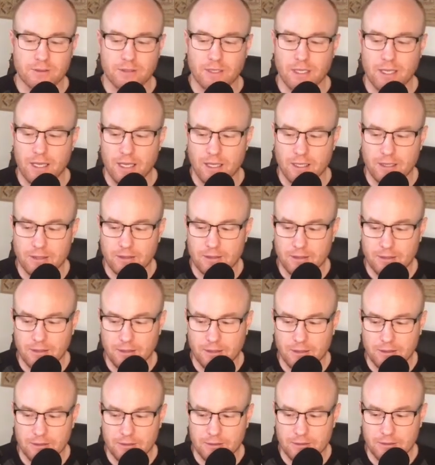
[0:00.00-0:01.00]

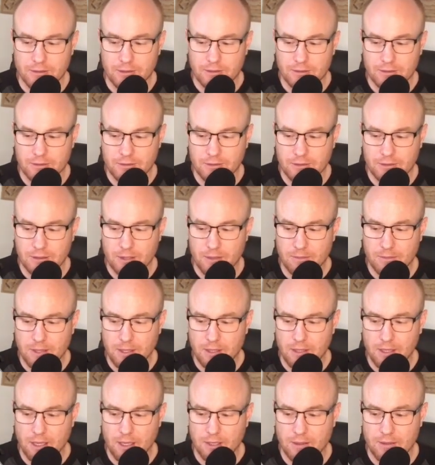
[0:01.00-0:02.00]
and something
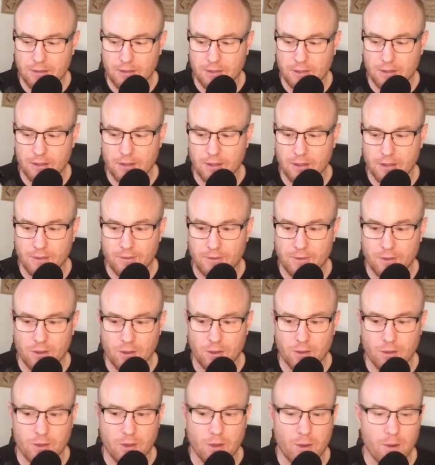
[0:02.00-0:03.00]
that if you
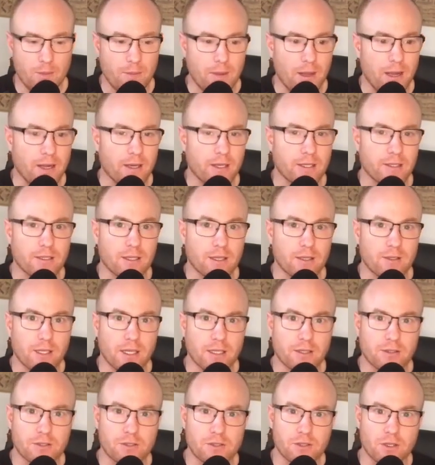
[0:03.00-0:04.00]
don't know about it, I'd
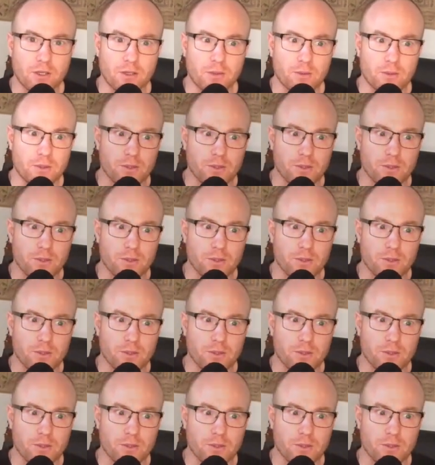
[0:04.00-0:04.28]
like to share it with you